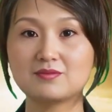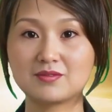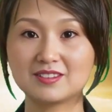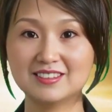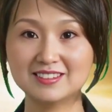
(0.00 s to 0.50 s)

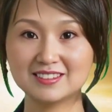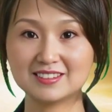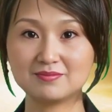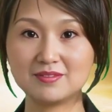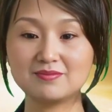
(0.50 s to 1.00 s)
He
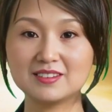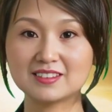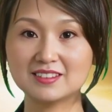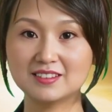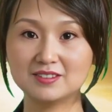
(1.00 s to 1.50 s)
purchased
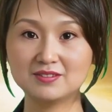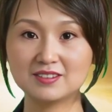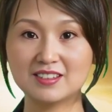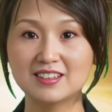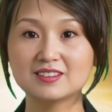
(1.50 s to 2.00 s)
45
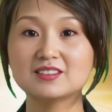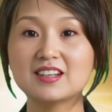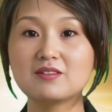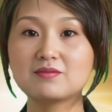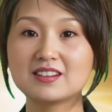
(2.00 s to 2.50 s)
properties
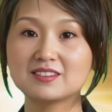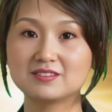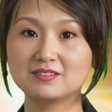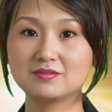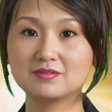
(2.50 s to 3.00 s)
in one
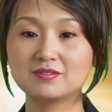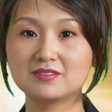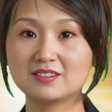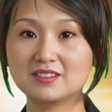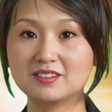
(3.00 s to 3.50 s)
go,
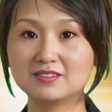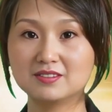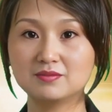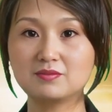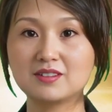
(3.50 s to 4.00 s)

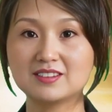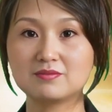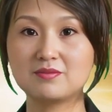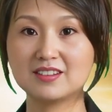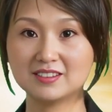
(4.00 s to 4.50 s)
including 10
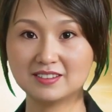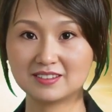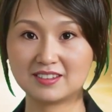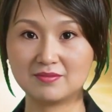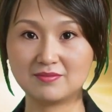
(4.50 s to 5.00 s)
units at
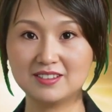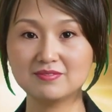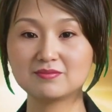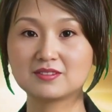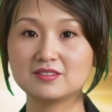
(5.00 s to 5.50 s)
the
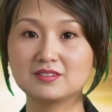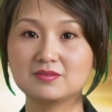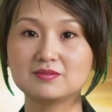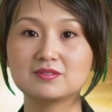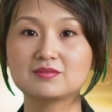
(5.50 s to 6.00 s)
Harborside in
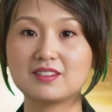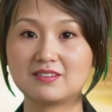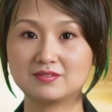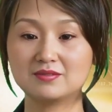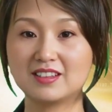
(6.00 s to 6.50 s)
West
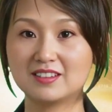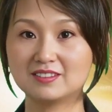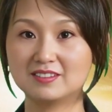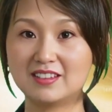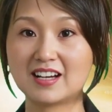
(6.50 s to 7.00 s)
Kowloon.
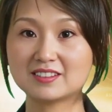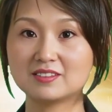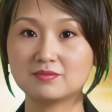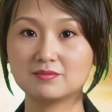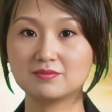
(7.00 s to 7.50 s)

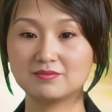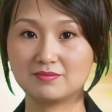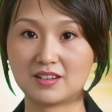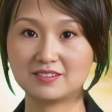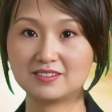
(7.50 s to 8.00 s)
In
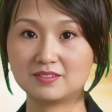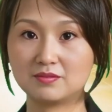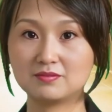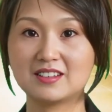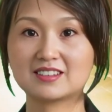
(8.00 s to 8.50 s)

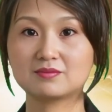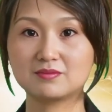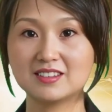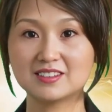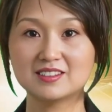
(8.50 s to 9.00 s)

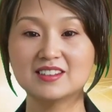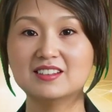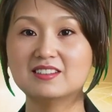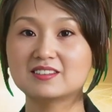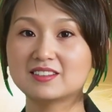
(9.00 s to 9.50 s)
2012,
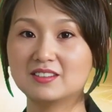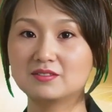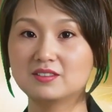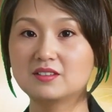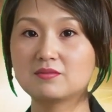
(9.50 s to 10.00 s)
Lam Fan
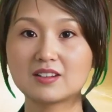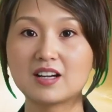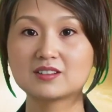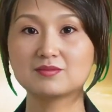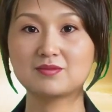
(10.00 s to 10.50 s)
Kung
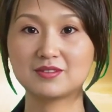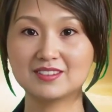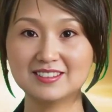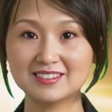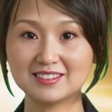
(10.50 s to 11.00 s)
became a
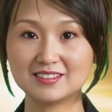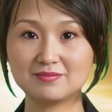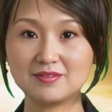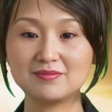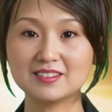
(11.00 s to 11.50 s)
member of the
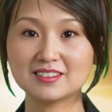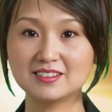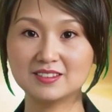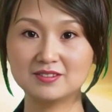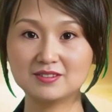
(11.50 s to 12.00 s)
Executive
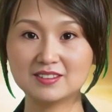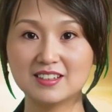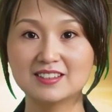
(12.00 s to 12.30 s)
Council,